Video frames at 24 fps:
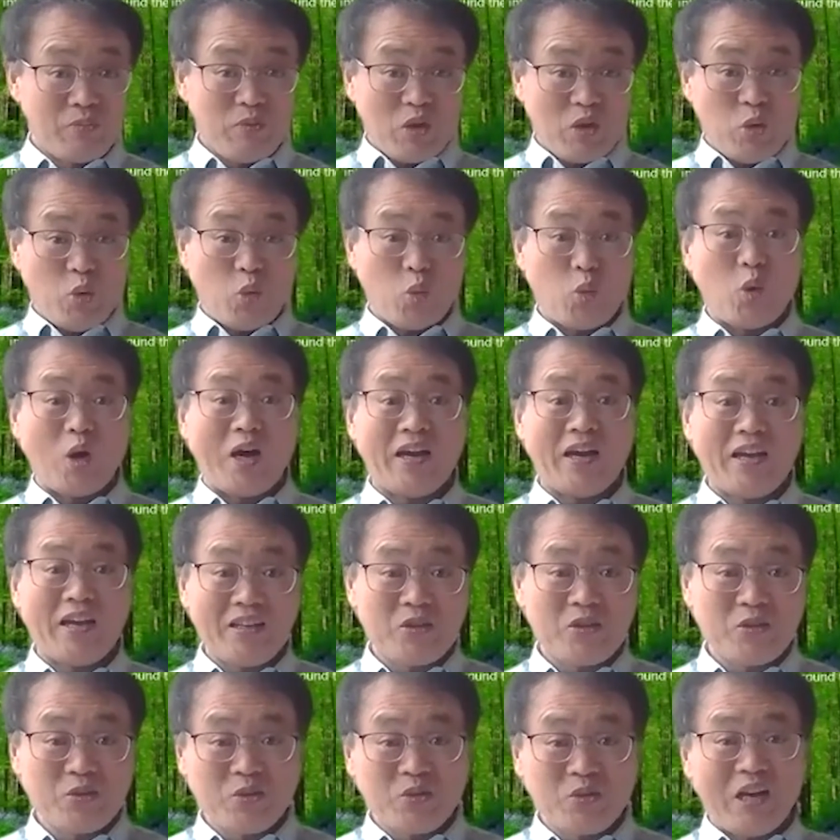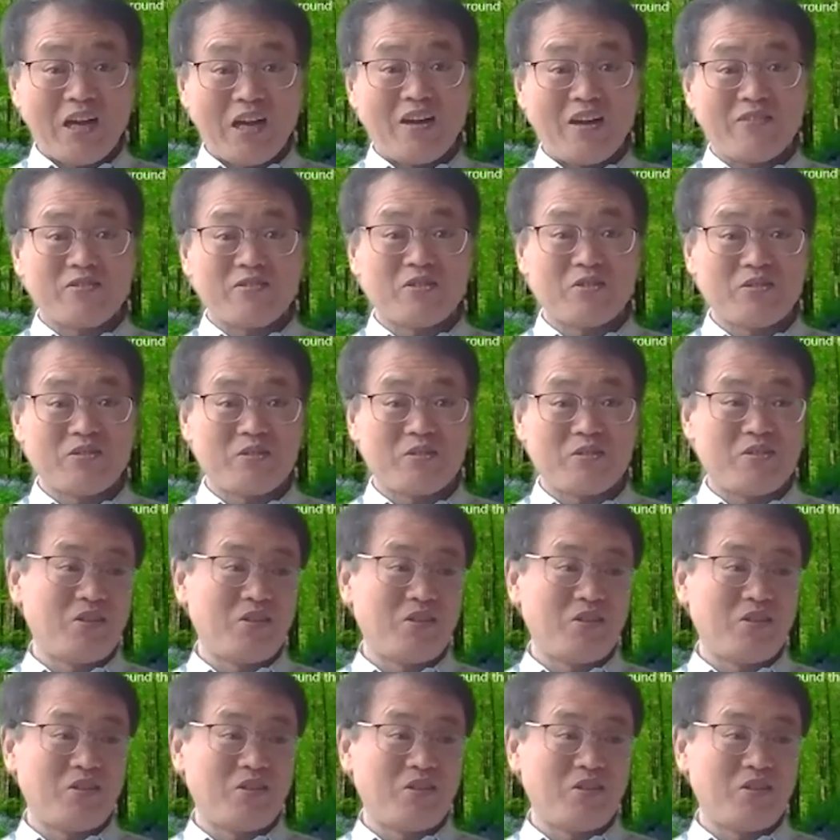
Why do you have to